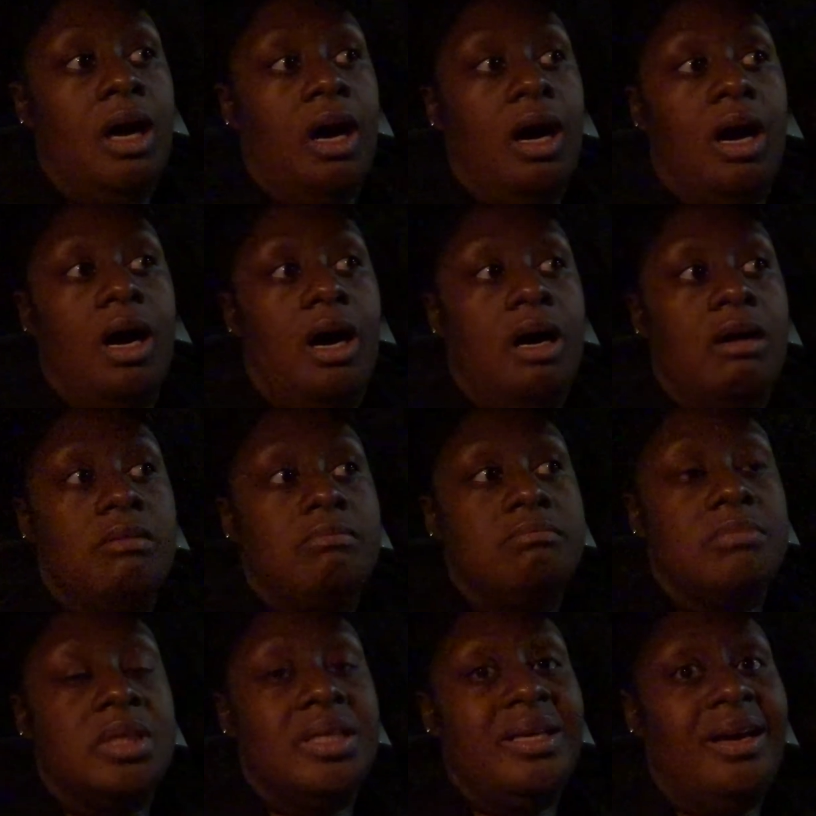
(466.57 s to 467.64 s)

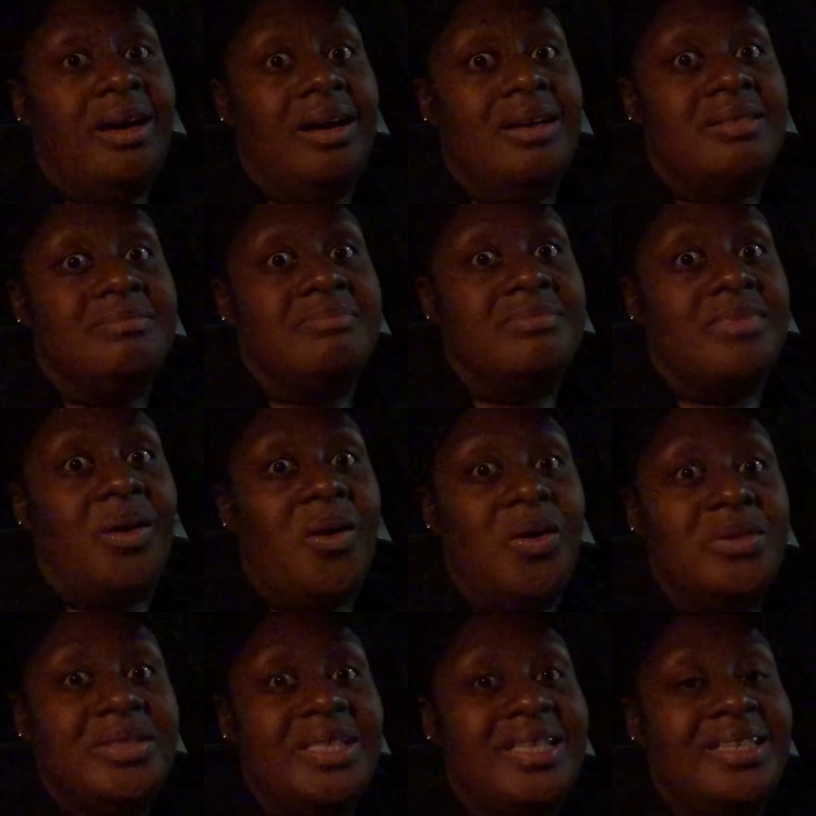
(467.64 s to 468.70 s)
But yeah,
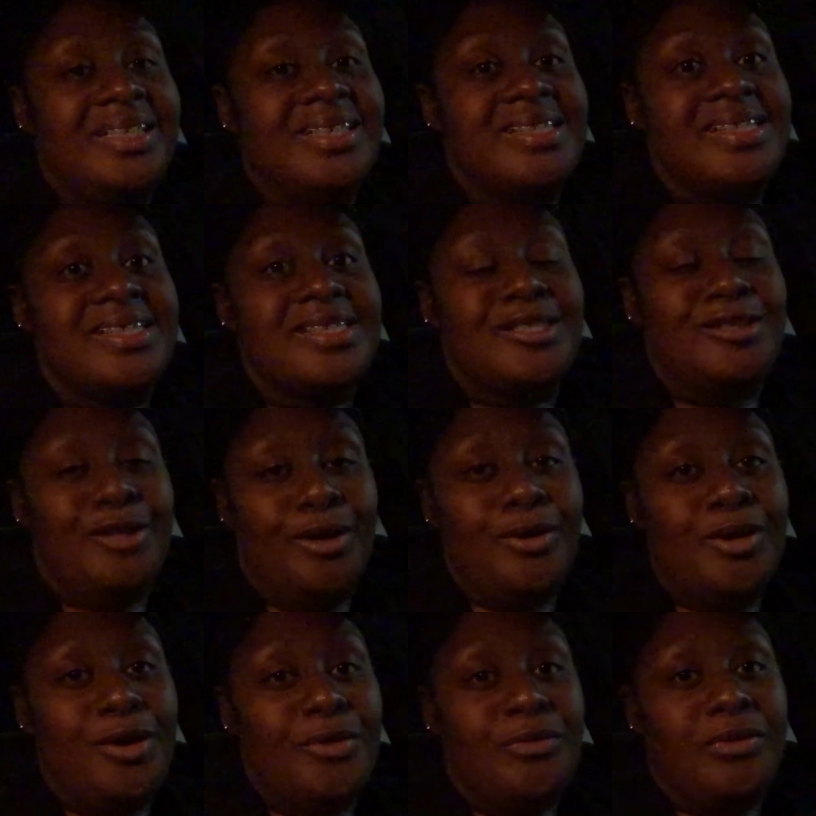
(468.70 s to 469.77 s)
Aldi's is a
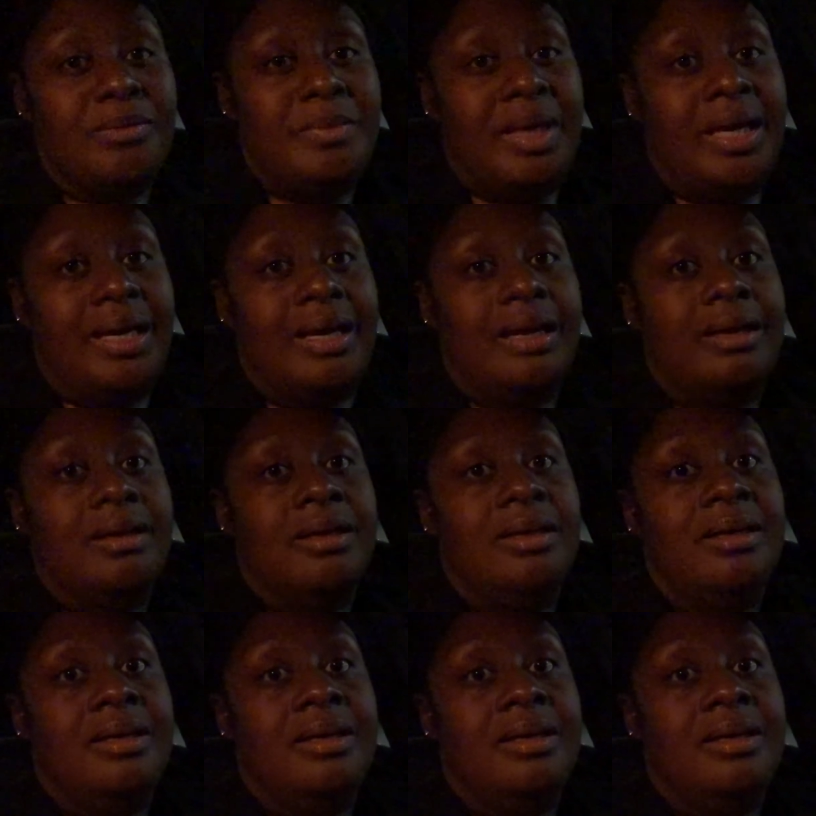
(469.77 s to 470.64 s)
no-go for me.